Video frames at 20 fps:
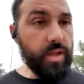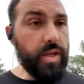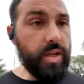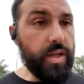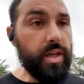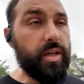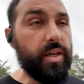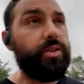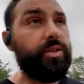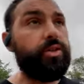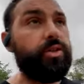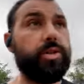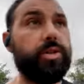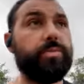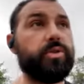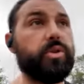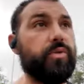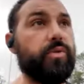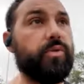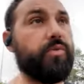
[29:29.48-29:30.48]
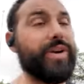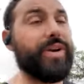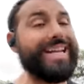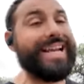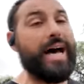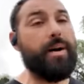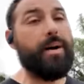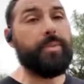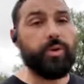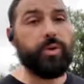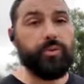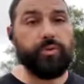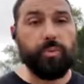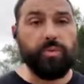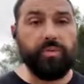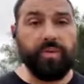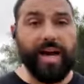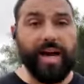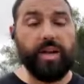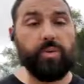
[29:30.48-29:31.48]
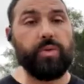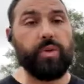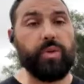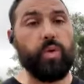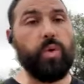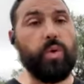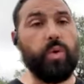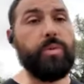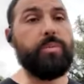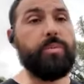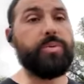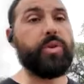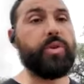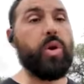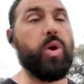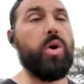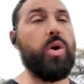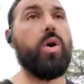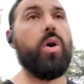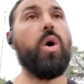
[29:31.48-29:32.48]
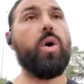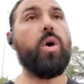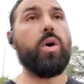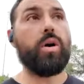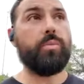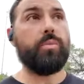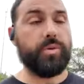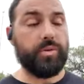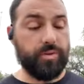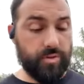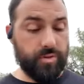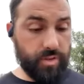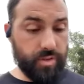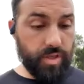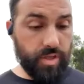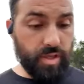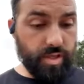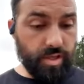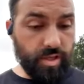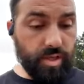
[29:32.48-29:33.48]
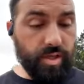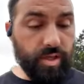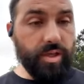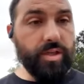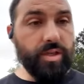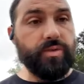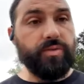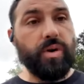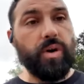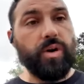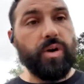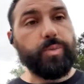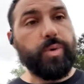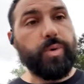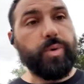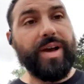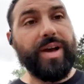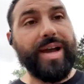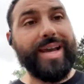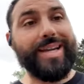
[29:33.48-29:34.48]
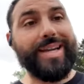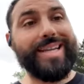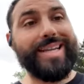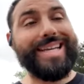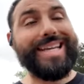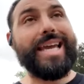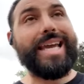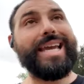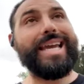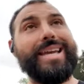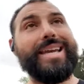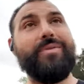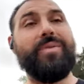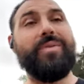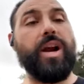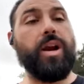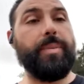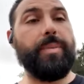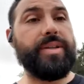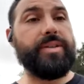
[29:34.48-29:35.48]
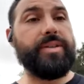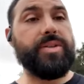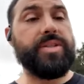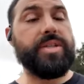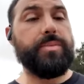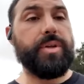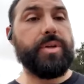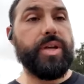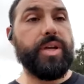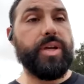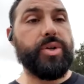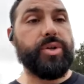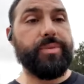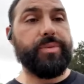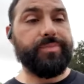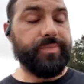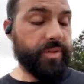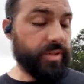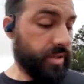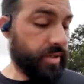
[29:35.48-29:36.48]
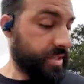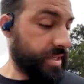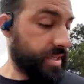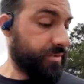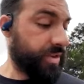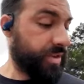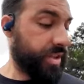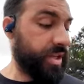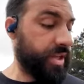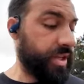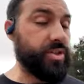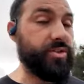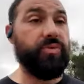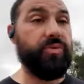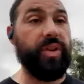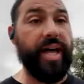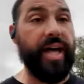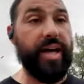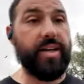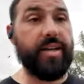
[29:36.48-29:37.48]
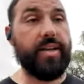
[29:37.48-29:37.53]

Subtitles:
Gyms are phenomenal for providing you with equipment, but they're horrible as far as providing environmental stimulation because everything is flat,